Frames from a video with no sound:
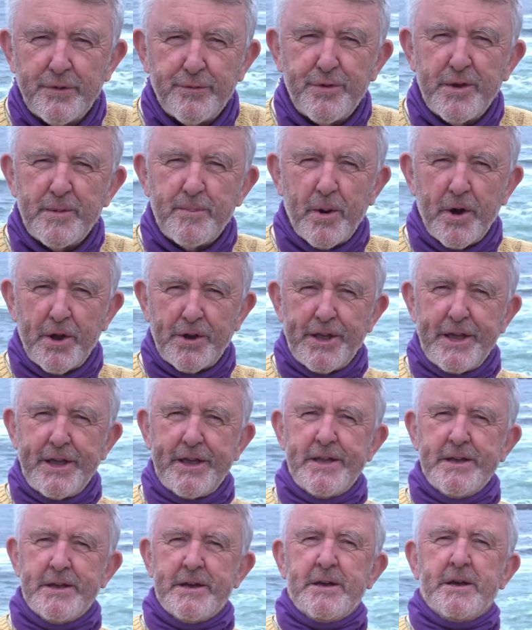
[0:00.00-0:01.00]

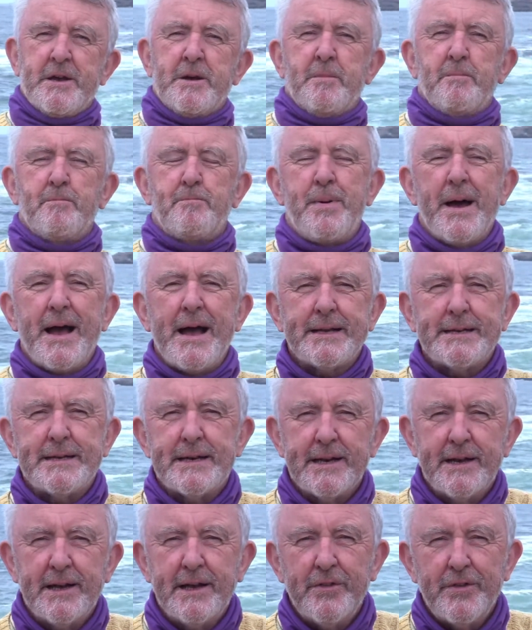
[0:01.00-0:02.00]
everybody. Back
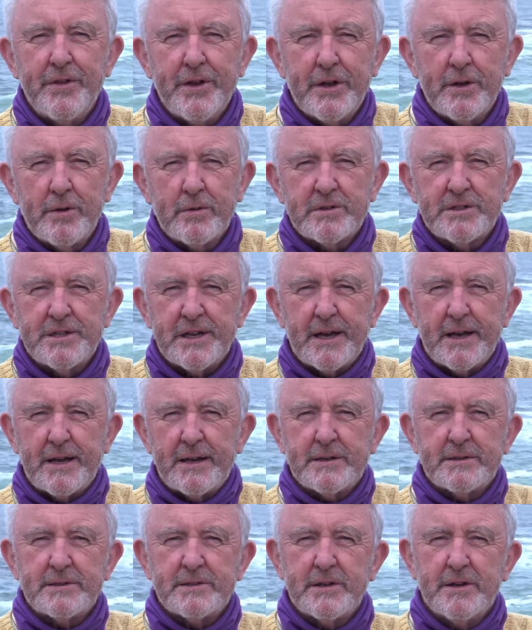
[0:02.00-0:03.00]
in the old
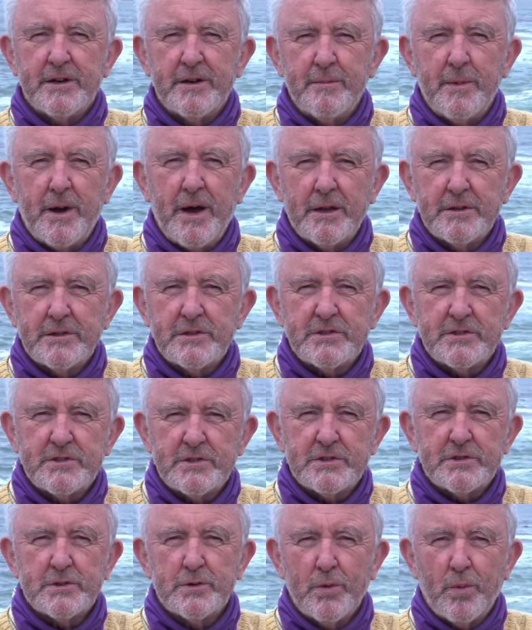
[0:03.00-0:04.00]
days,
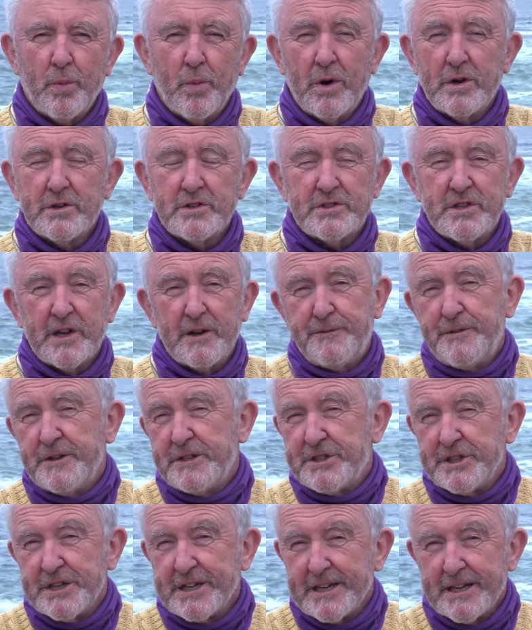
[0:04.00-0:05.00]
Hermanus was a
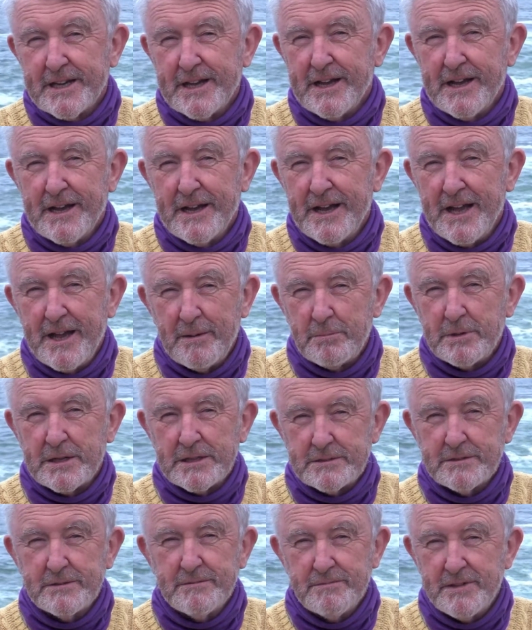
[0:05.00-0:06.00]
fishing
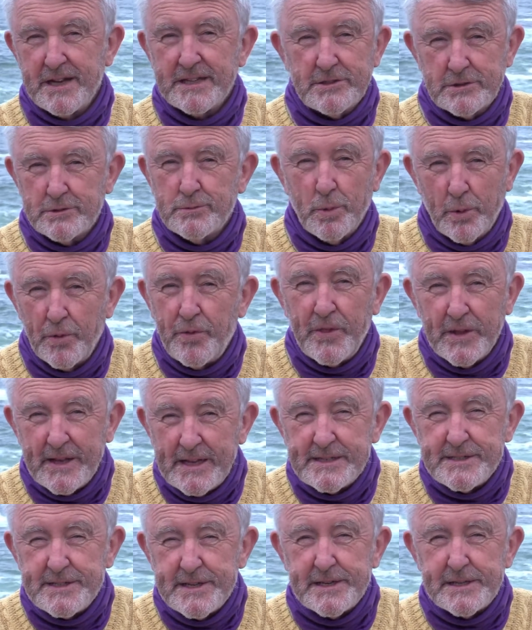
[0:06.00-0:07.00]
hamlet. That's what
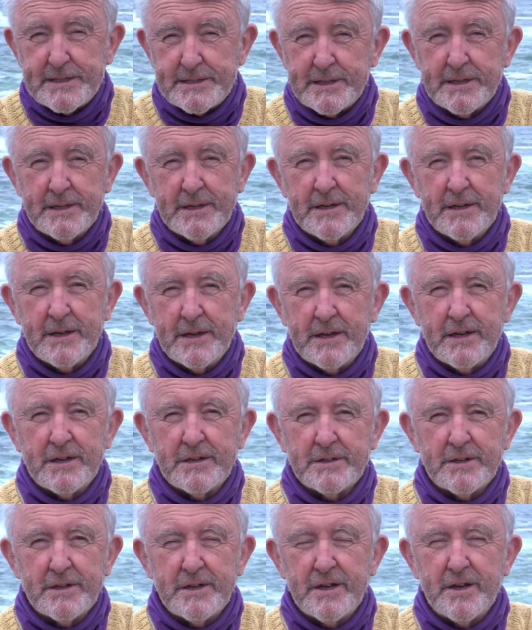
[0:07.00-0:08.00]
they did
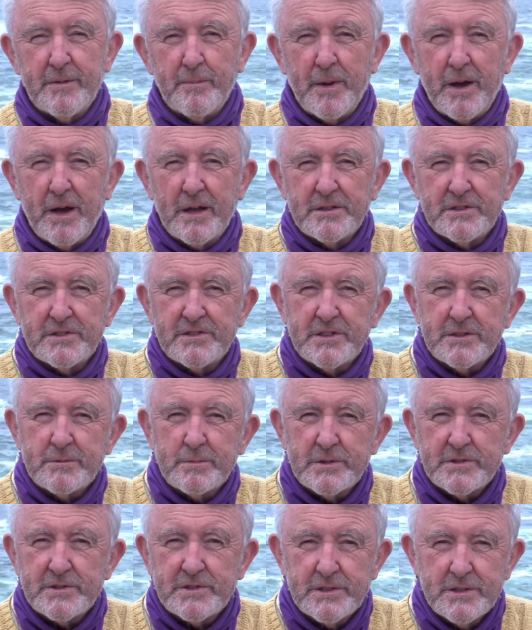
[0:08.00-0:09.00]
in Hermanus. It
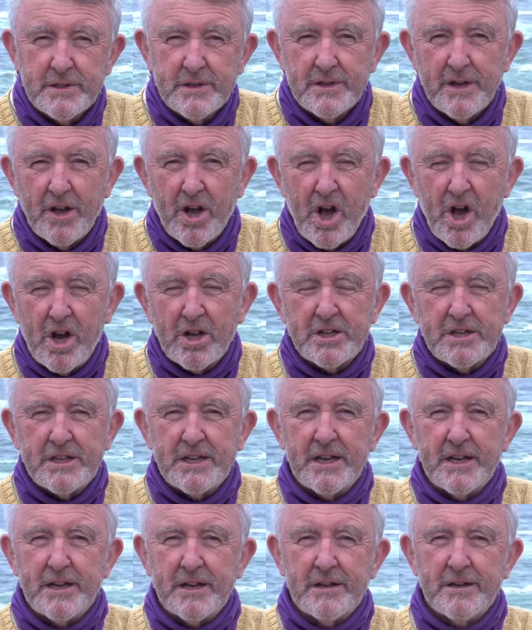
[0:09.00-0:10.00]
was
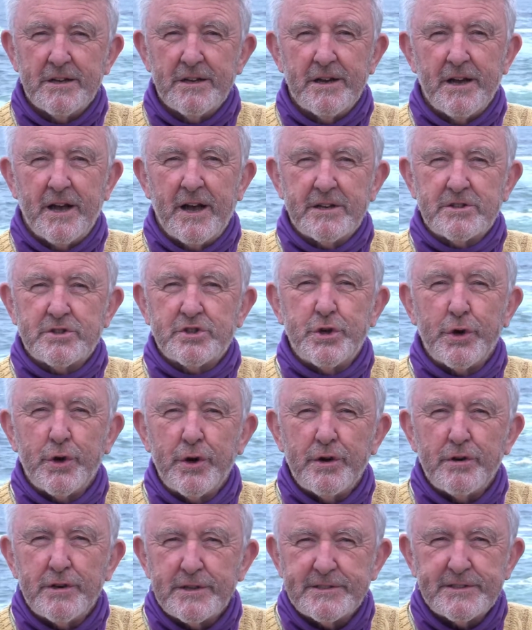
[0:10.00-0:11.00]
hardly a, a
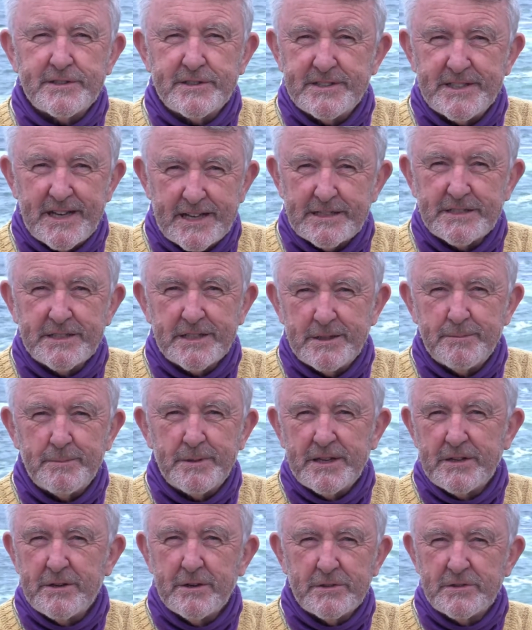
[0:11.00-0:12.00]
tourist centre
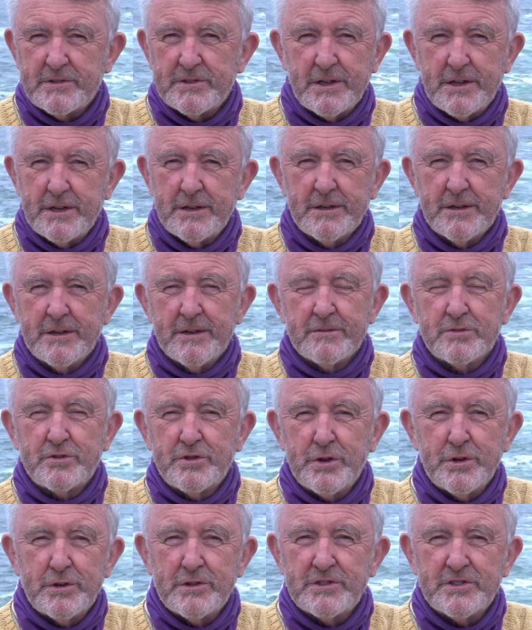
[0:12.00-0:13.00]
because uh,
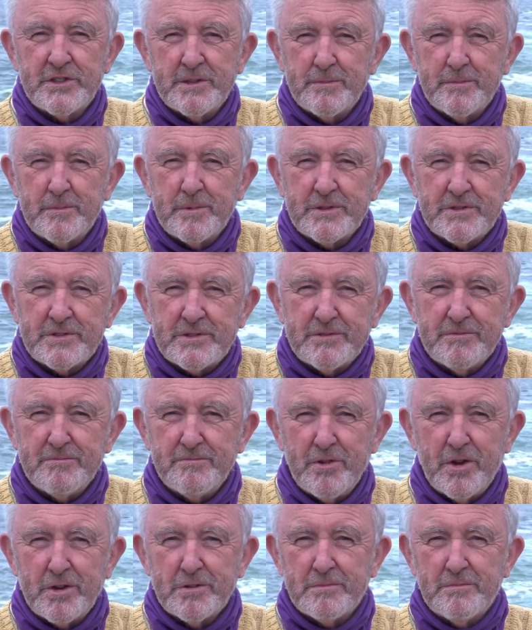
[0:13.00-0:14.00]
tourism was
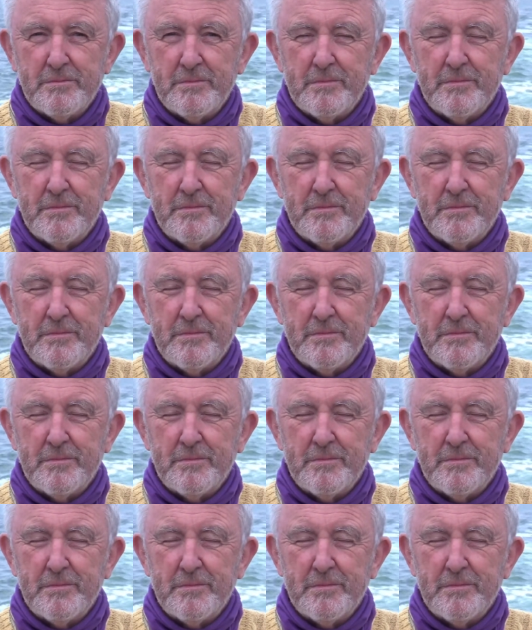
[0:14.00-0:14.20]
not